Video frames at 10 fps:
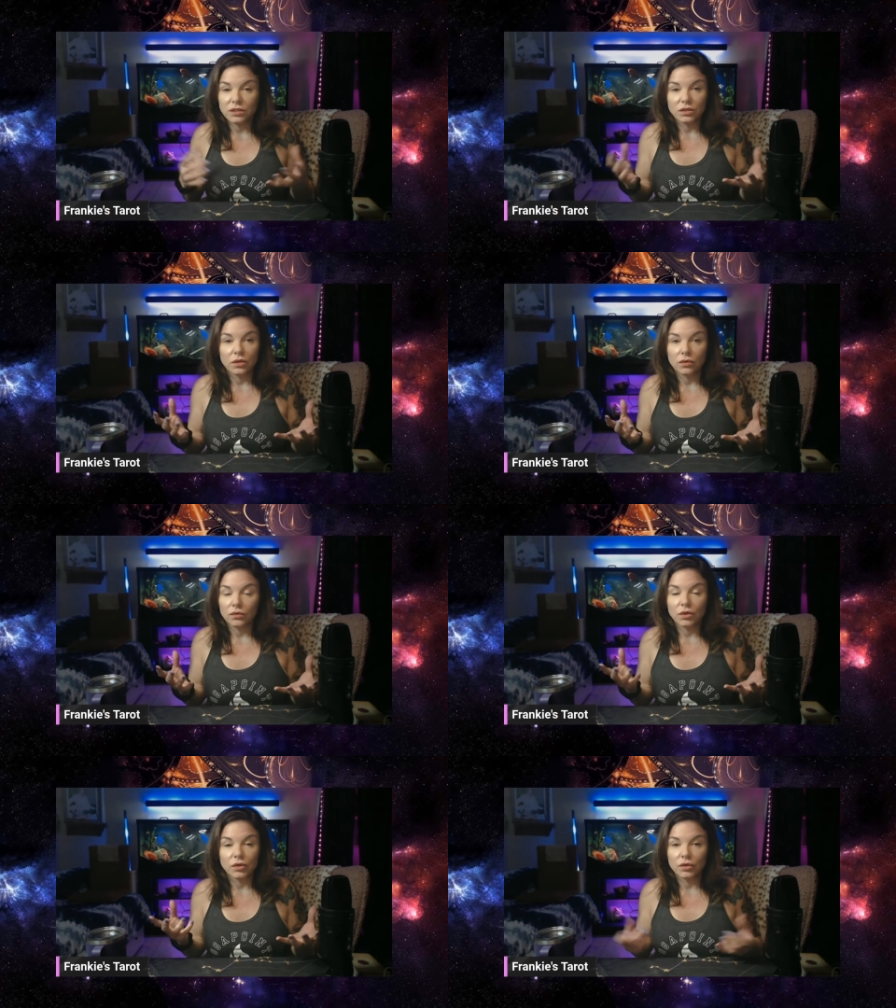you
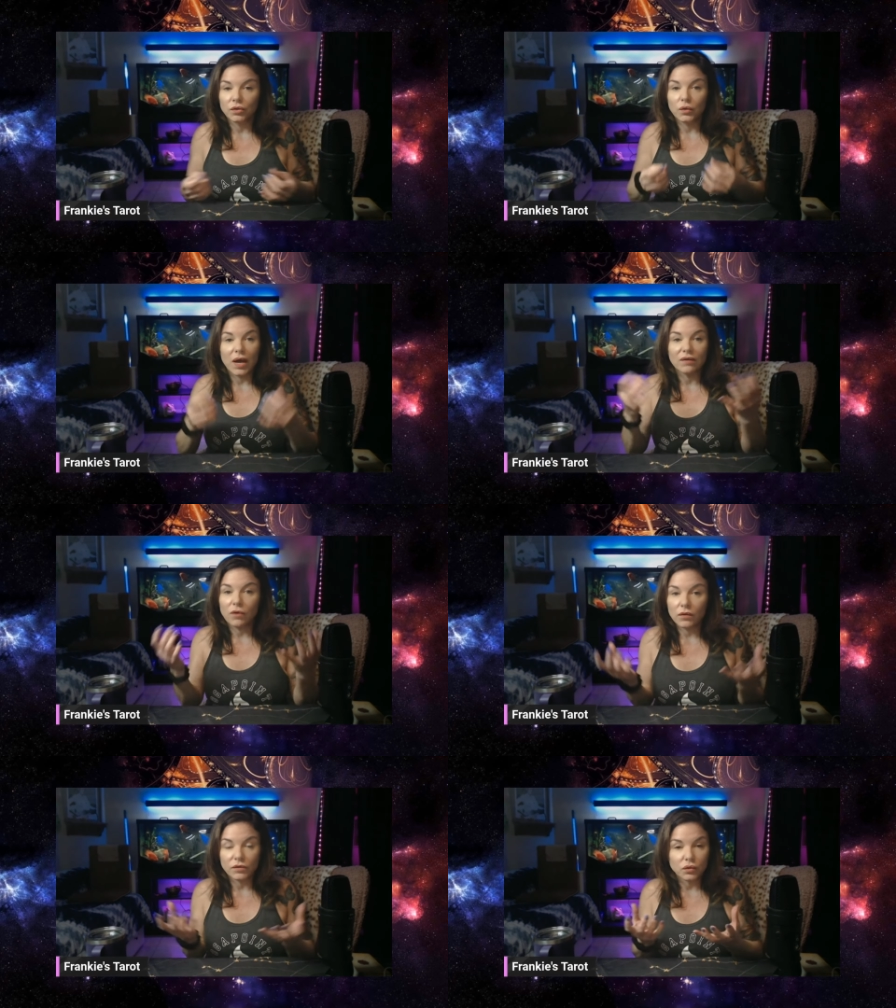know, you have
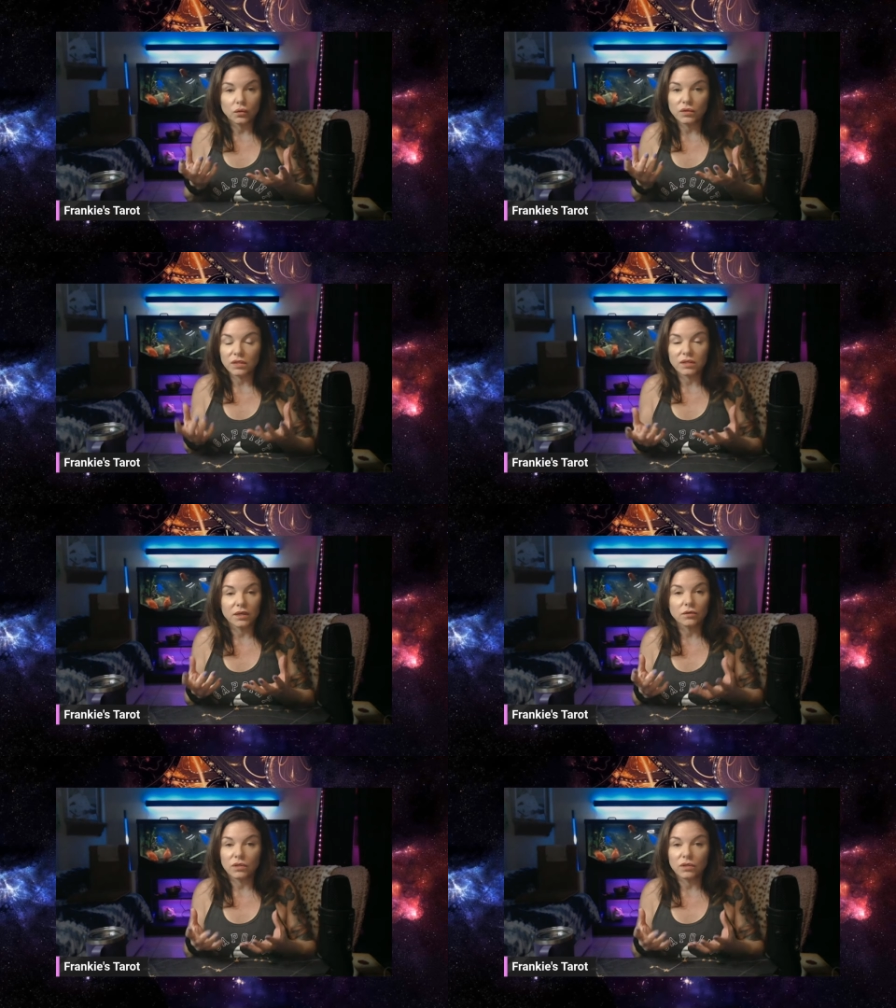all the tools, the skills,